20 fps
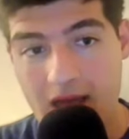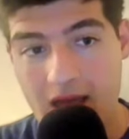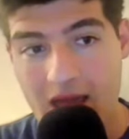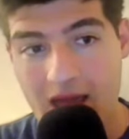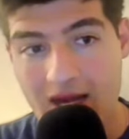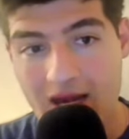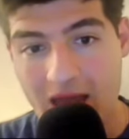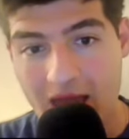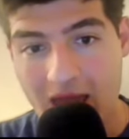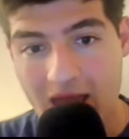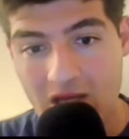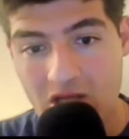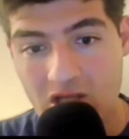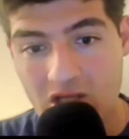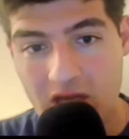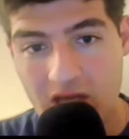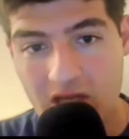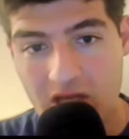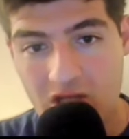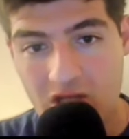And h
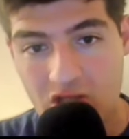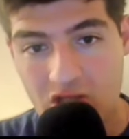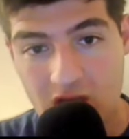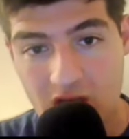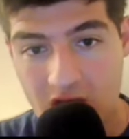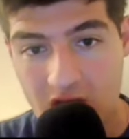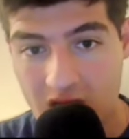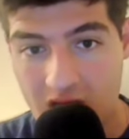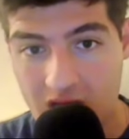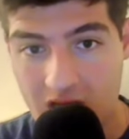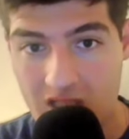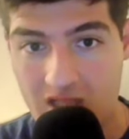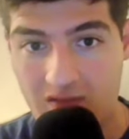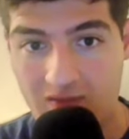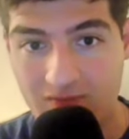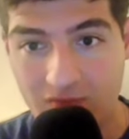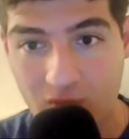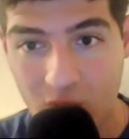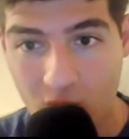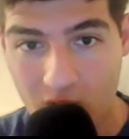takes g is
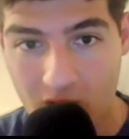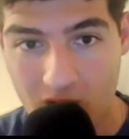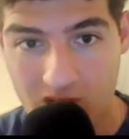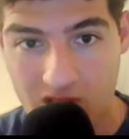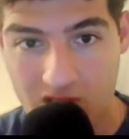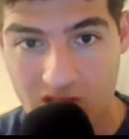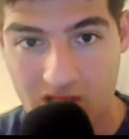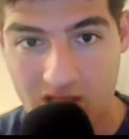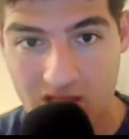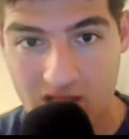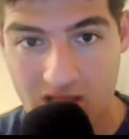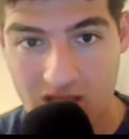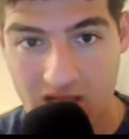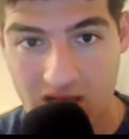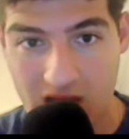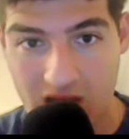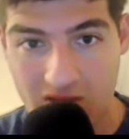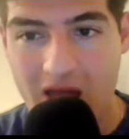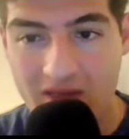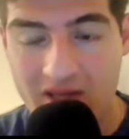forced.
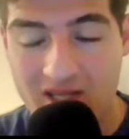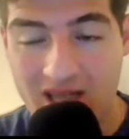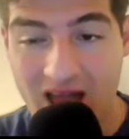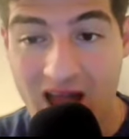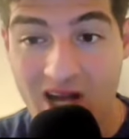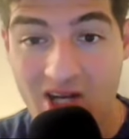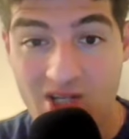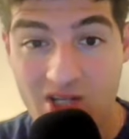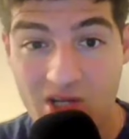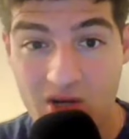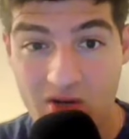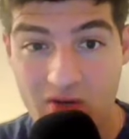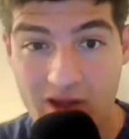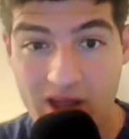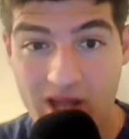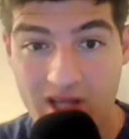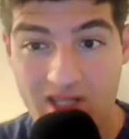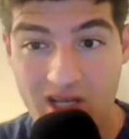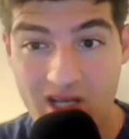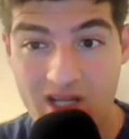And this actually
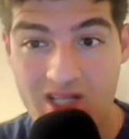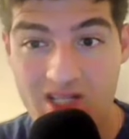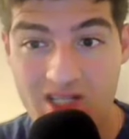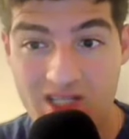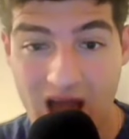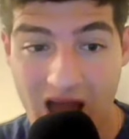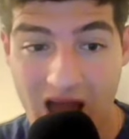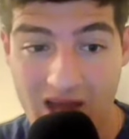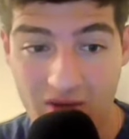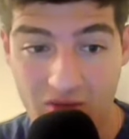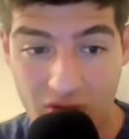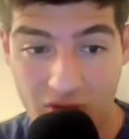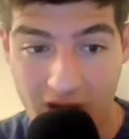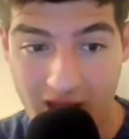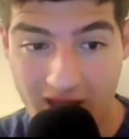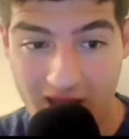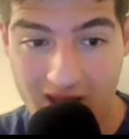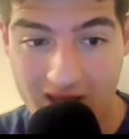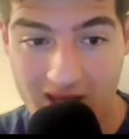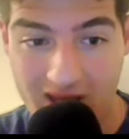creates a side
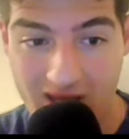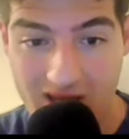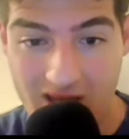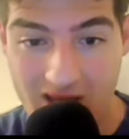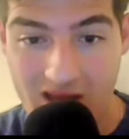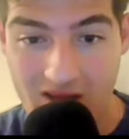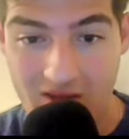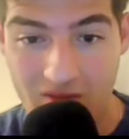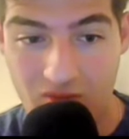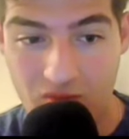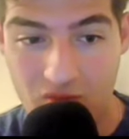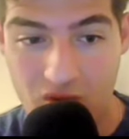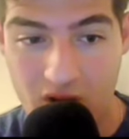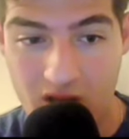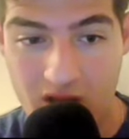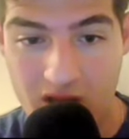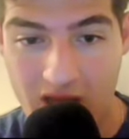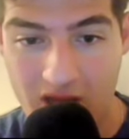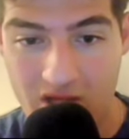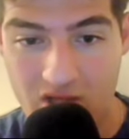rank. Rook
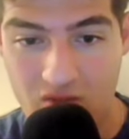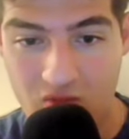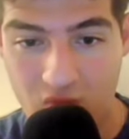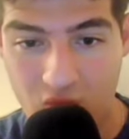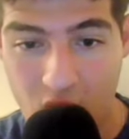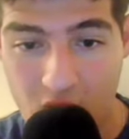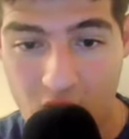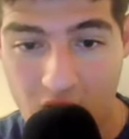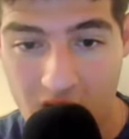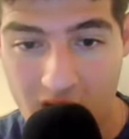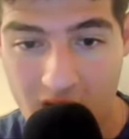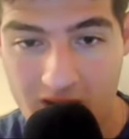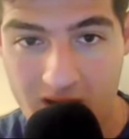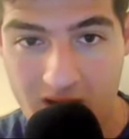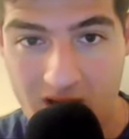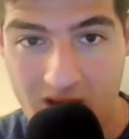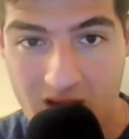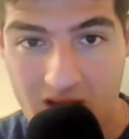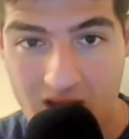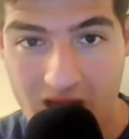h1
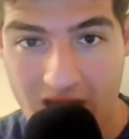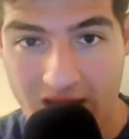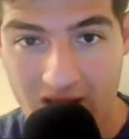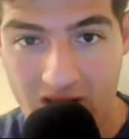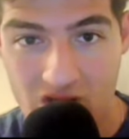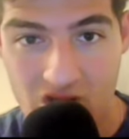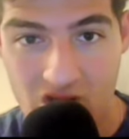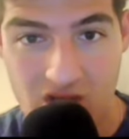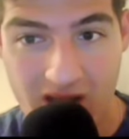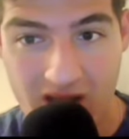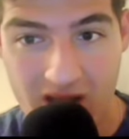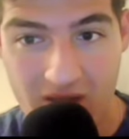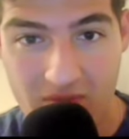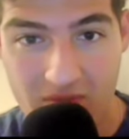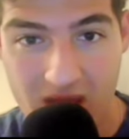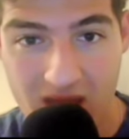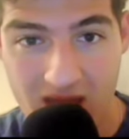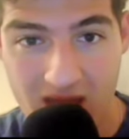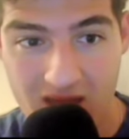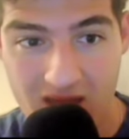and it's
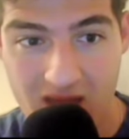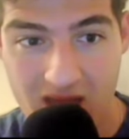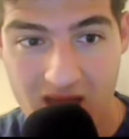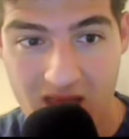checkmate.